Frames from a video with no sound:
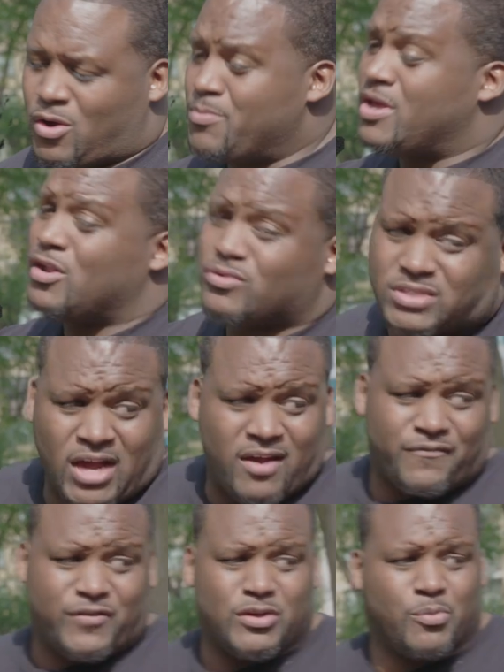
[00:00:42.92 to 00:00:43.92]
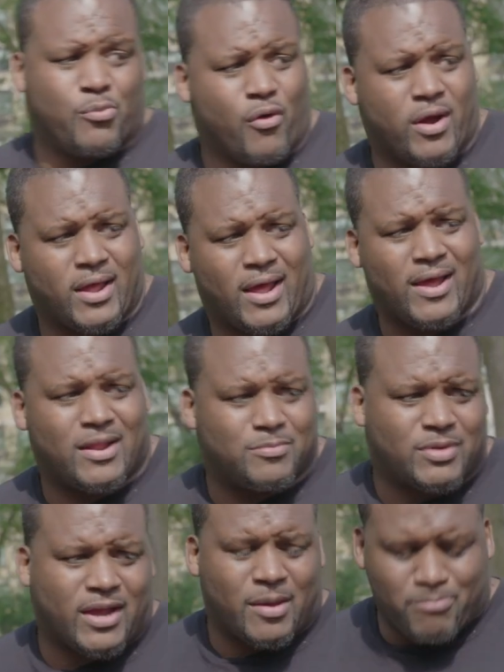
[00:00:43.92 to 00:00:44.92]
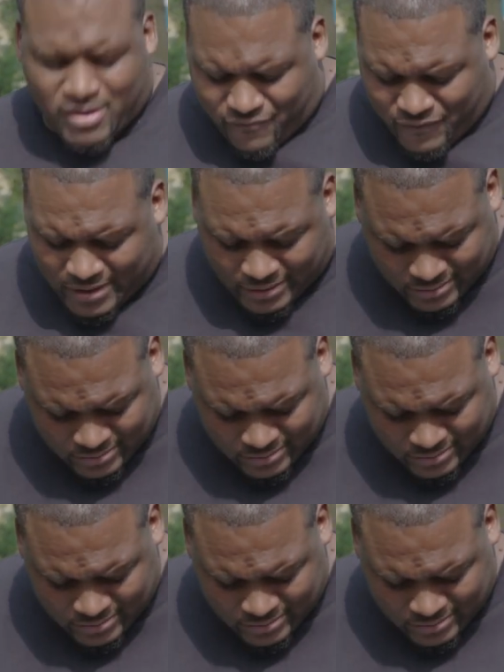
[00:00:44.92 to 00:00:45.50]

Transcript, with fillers: gonna be a little tough for your boy. I got, I got big feet.